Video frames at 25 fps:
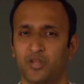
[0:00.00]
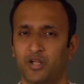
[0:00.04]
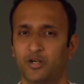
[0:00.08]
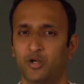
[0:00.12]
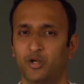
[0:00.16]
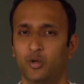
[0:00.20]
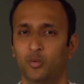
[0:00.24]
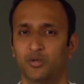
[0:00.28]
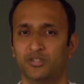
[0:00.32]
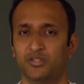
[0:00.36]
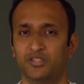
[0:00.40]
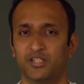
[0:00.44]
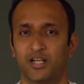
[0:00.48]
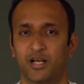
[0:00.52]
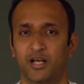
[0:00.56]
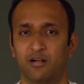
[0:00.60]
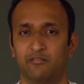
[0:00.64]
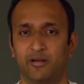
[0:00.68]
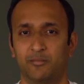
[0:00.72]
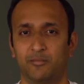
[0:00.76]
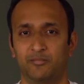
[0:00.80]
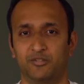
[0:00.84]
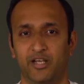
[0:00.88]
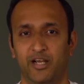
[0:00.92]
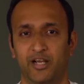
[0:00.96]
Do visit our
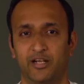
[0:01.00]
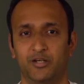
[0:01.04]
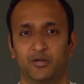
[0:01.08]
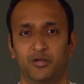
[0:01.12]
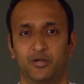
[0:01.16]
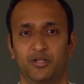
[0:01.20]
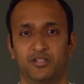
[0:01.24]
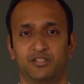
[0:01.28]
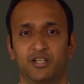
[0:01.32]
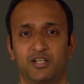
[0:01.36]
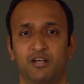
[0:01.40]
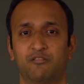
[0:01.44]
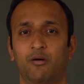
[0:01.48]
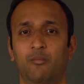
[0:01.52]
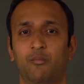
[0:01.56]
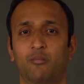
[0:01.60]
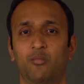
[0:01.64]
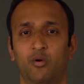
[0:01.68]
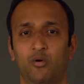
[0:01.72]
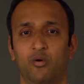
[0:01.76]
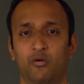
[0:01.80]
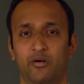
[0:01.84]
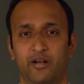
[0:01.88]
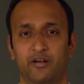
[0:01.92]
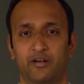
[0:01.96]
website to discover
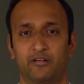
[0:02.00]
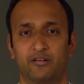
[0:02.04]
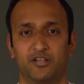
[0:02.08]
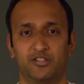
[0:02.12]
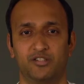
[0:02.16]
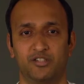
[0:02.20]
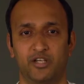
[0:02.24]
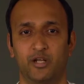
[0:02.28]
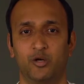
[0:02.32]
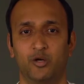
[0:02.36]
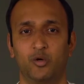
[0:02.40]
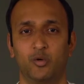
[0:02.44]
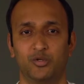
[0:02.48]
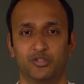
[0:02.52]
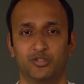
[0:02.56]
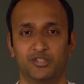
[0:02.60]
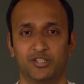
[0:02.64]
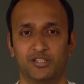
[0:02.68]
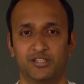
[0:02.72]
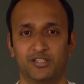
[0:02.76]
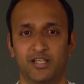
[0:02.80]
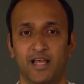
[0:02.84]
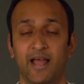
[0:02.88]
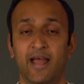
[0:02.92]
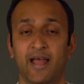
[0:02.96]
more interesting
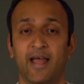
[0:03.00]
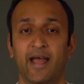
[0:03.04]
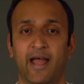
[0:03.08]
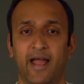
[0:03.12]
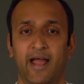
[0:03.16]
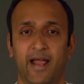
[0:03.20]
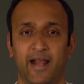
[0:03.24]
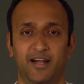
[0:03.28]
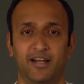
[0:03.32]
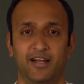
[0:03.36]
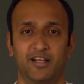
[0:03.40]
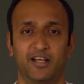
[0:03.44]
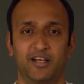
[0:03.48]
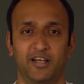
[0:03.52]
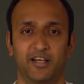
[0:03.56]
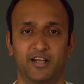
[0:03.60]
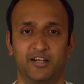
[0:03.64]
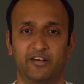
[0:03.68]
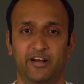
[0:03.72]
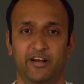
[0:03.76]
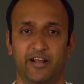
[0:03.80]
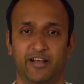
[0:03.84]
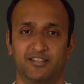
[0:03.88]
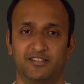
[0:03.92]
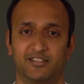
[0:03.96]
courses and learning
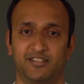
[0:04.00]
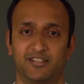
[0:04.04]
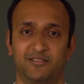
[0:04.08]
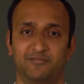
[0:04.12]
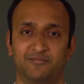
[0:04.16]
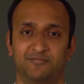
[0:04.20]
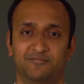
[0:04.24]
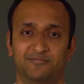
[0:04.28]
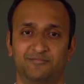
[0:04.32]
tracks.